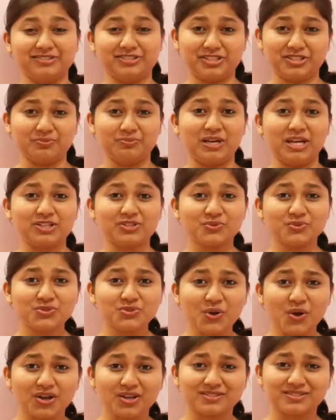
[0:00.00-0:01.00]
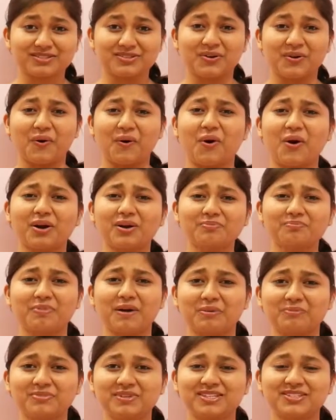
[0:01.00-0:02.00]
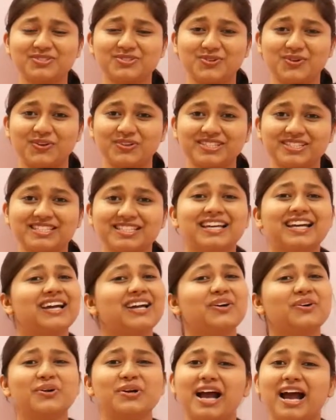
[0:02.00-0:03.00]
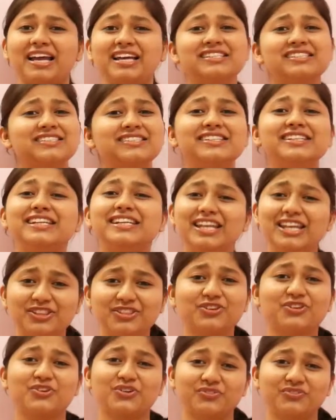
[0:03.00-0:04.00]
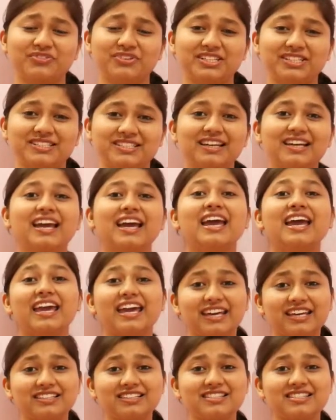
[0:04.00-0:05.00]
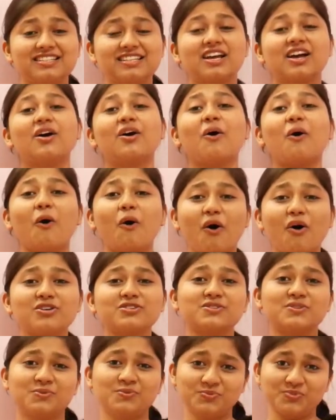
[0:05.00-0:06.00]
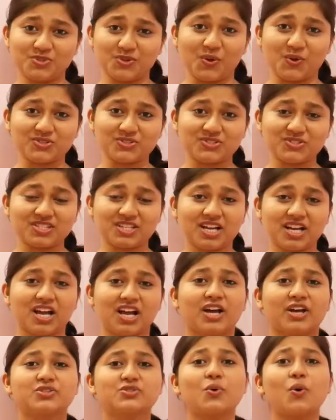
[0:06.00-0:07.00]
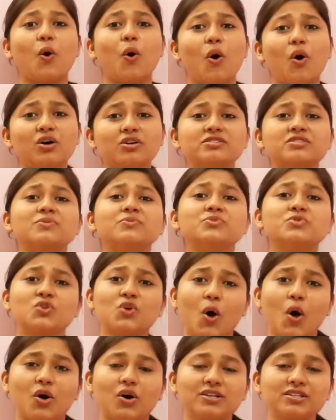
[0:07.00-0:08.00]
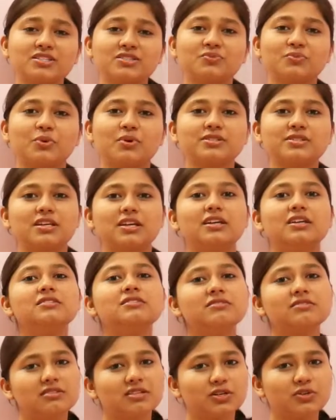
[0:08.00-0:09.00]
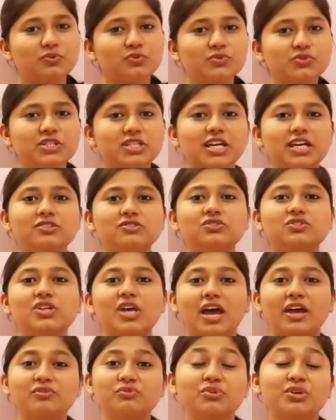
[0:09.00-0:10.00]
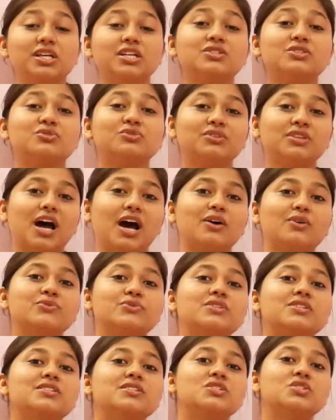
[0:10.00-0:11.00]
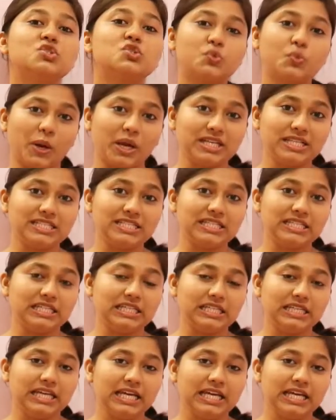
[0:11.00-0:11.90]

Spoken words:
Tomato sauce or pumpkin sauce? Guys, neither of it. It's awesome sauce. So awesome sauce was introduced in January 2020.